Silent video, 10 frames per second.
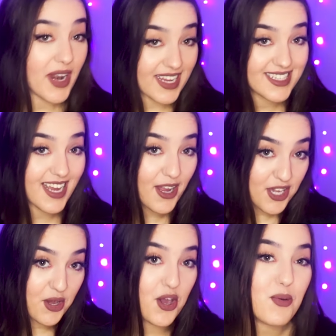But I can tell
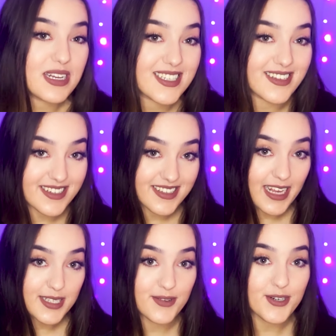you who is
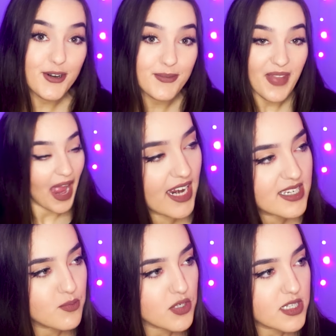successful
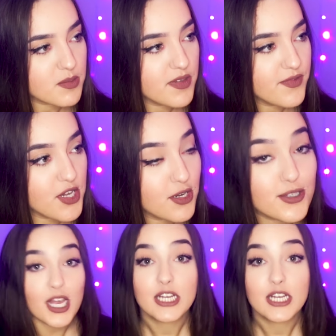and brings me views